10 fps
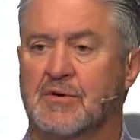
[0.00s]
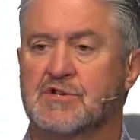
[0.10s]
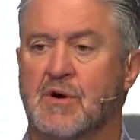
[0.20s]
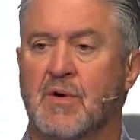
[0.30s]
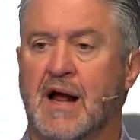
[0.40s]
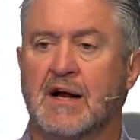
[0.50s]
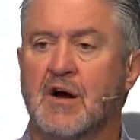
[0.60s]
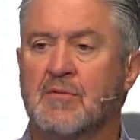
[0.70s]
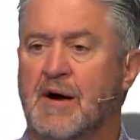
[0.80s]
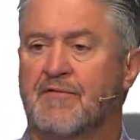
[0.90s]
So when I go
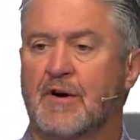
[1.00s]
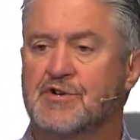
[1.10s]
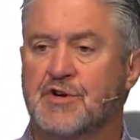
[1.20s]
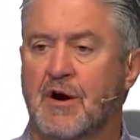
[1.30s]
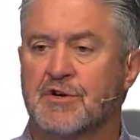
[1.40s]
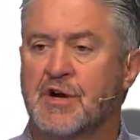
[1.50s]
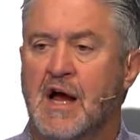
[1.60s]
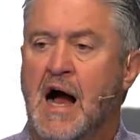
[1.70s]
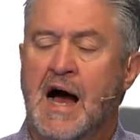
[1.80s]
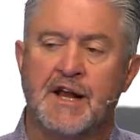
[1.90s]
to my first church,
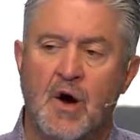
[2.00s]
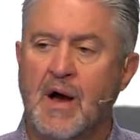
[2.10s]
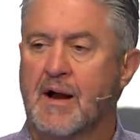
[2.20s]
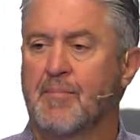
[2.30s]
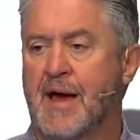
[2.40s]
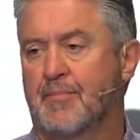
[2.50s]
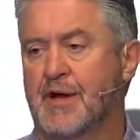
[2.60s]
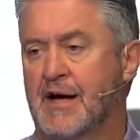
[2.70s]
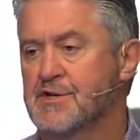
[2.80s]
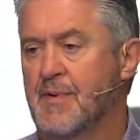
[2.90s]
I know how to
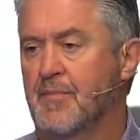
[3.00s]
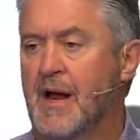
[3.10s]
baptize people.